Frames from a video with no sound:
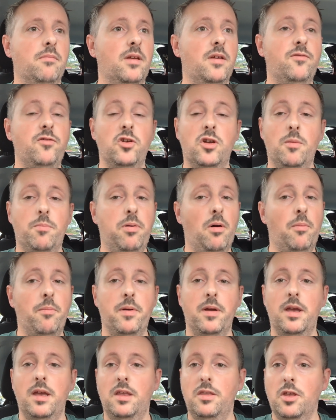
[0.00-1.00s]
if you could
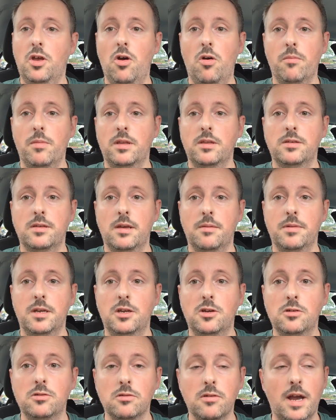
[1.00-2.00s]
pop it in the comments, that'd be
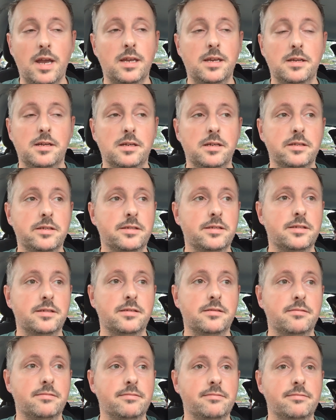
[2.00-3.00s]
great,
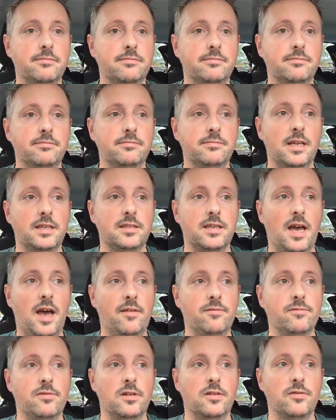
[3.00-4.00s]
because there's a
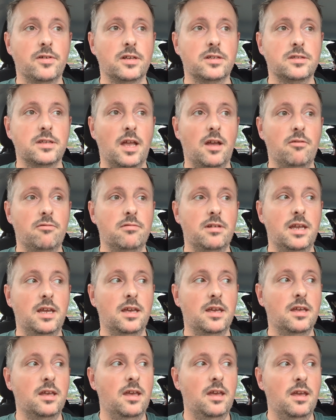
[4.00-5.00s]
handful of us down
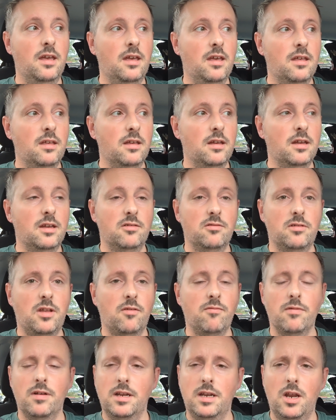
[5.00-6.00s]
here that
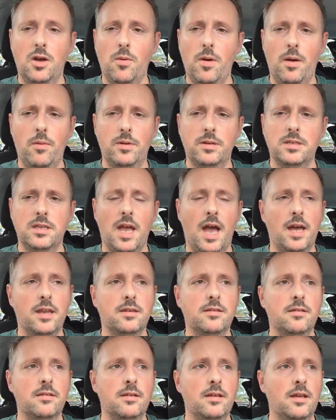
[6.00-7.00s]
don't really know where we
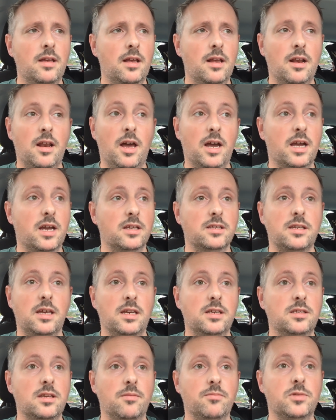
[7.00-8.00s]
stand. Like I
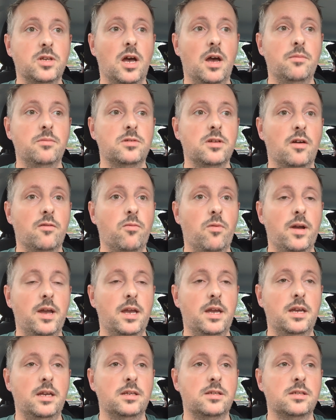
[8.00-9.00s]
say, sometimes I've
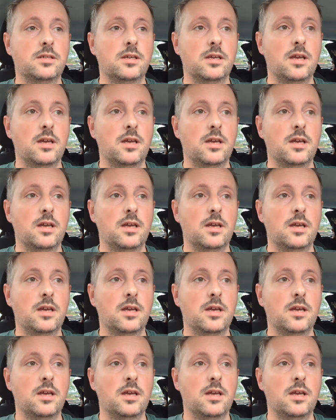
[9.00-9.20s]
waited